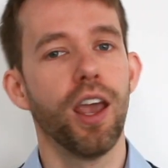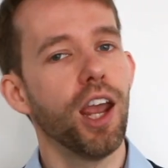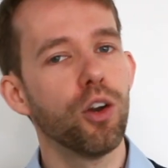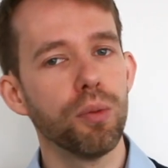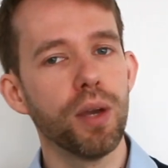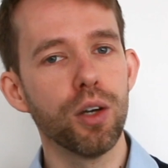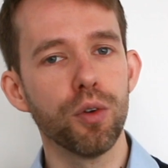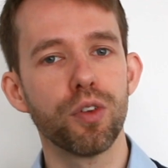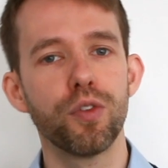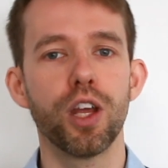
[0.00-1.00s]
In the remainder
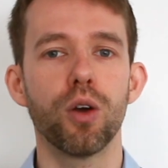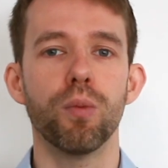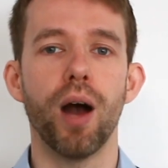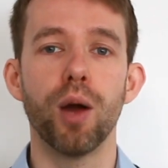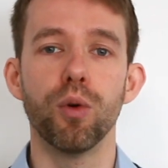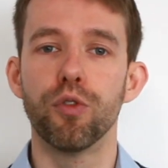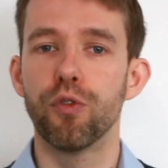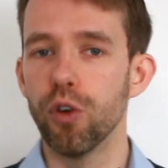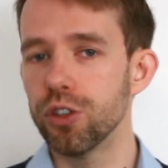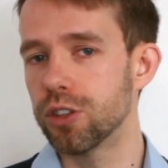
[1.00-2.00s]
of the video, I will
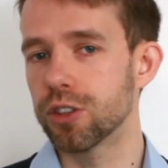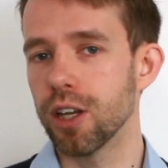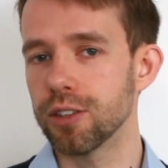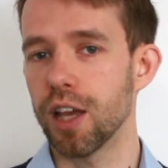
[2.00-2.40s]
first discuss